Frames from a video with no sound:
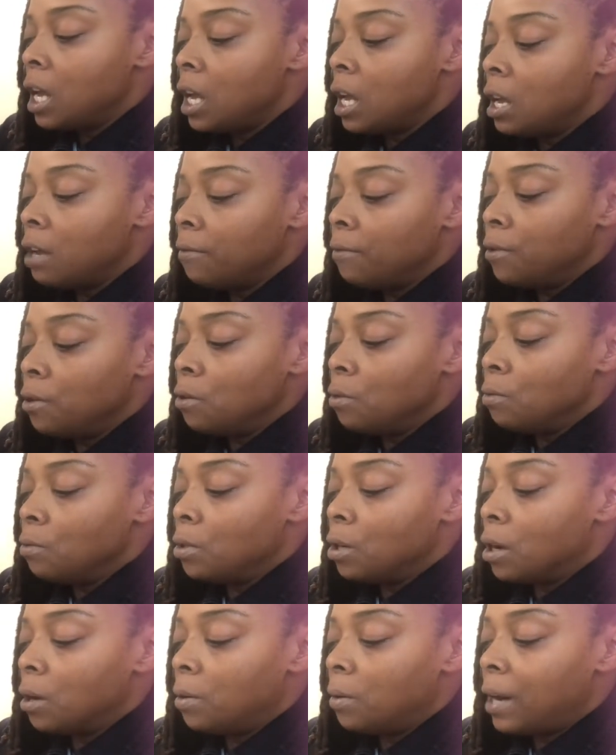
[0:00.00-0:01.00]
If you
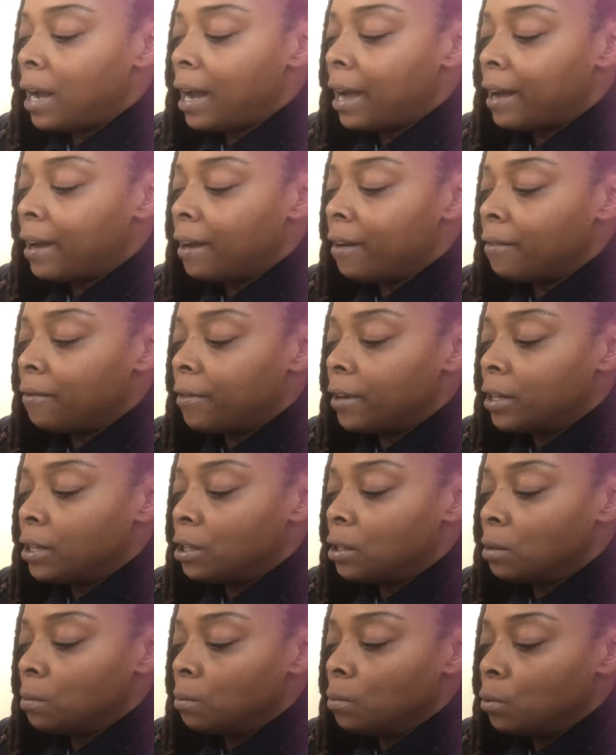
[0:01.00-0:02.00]
don't have a
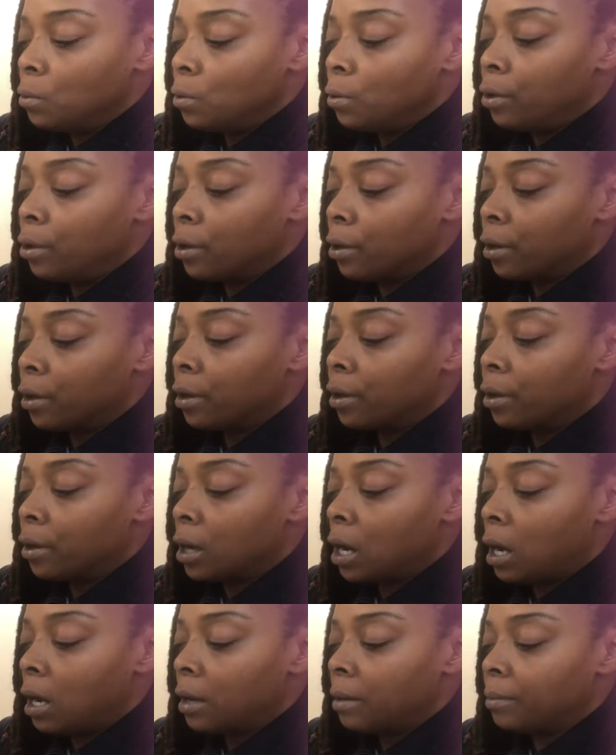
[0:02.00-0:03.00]
smoother
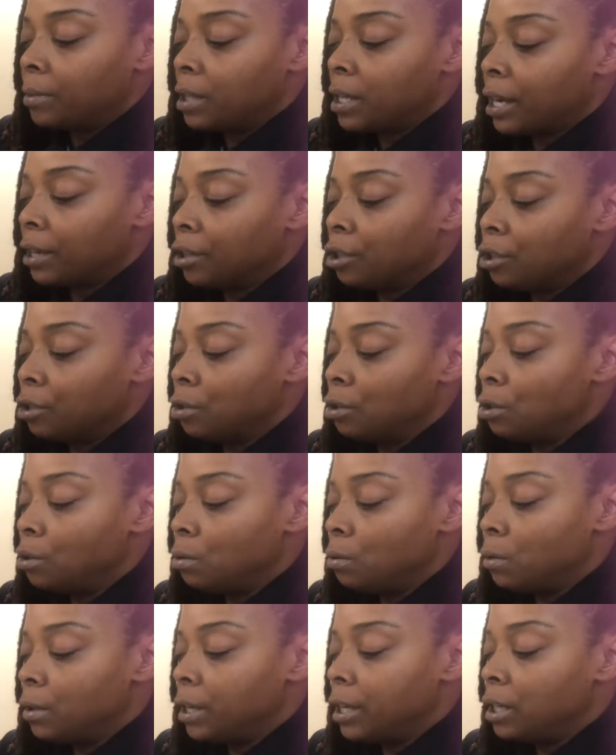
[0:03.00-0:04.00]
texture
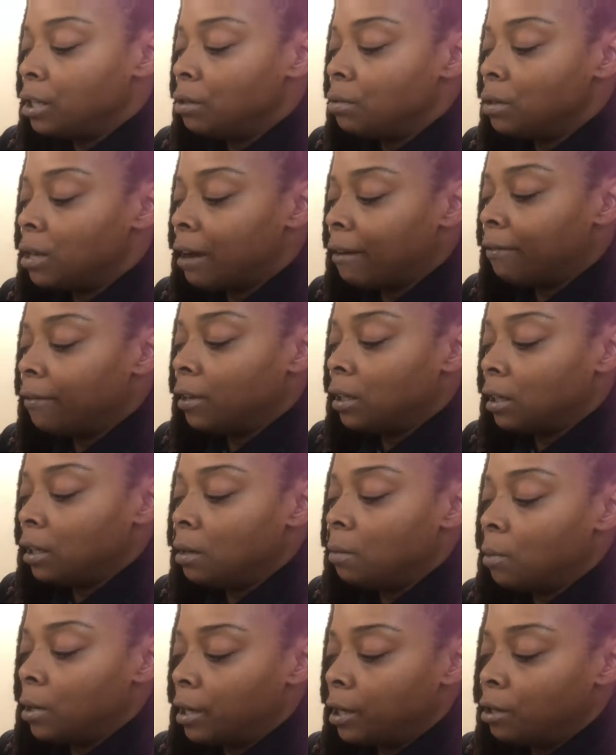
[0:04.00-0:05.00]
to it, you
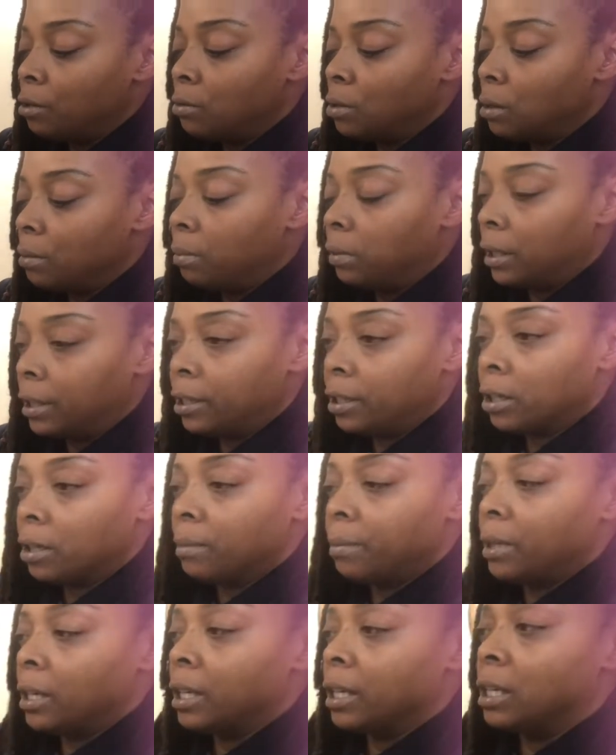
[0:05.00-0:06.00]
definitely want to use a
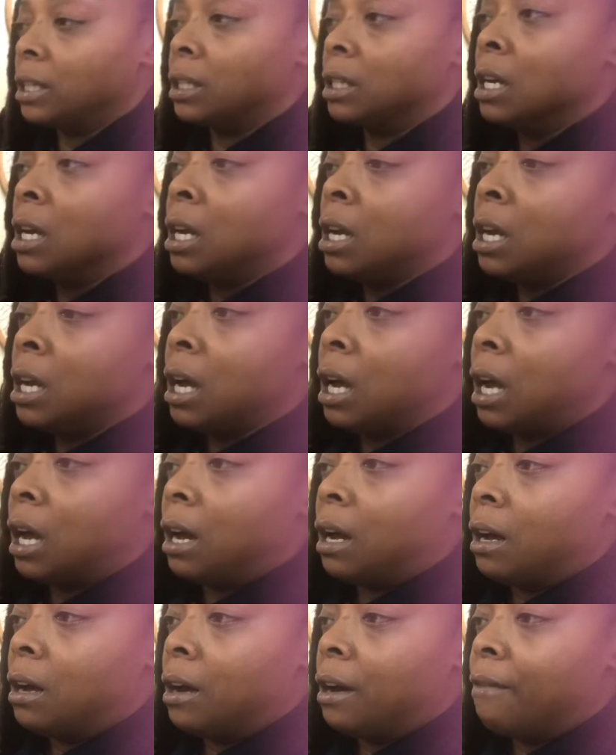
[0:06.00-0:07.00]
blender, because
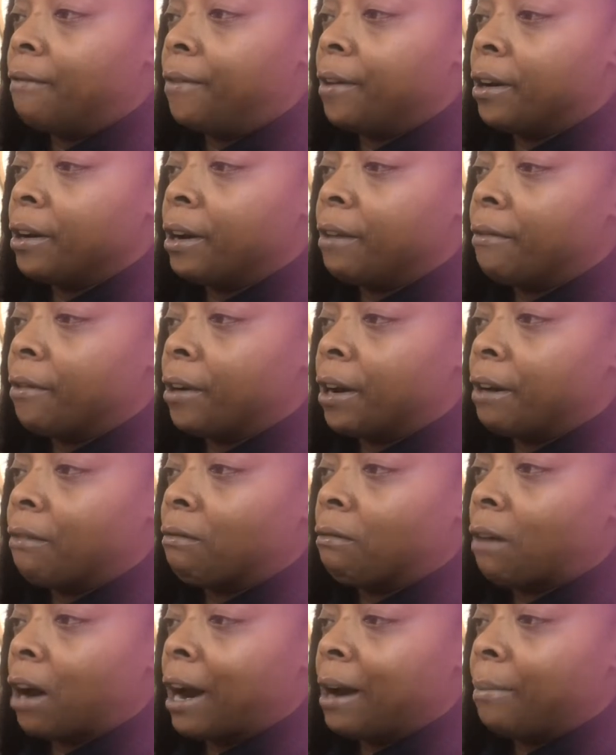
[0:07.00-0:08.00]
a very, very
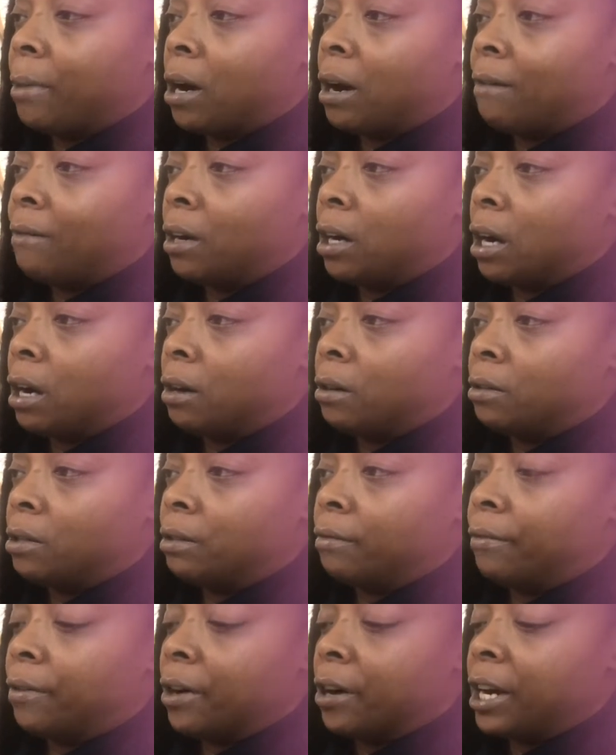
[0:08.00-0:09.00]
ripe avocado
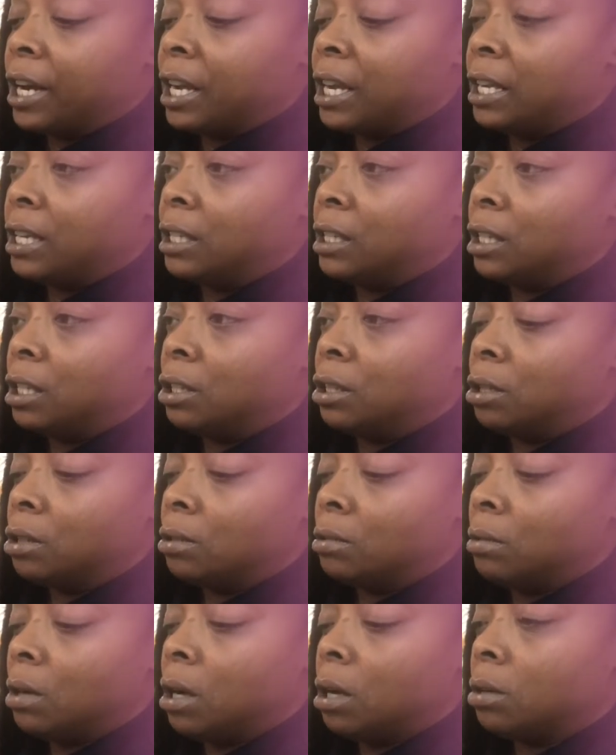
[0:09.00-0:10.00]
is very easy
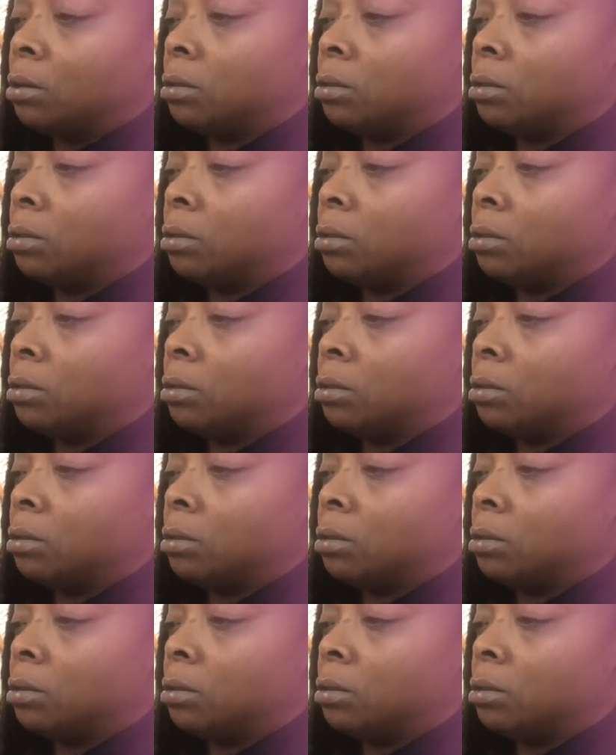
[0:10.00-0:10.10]
to,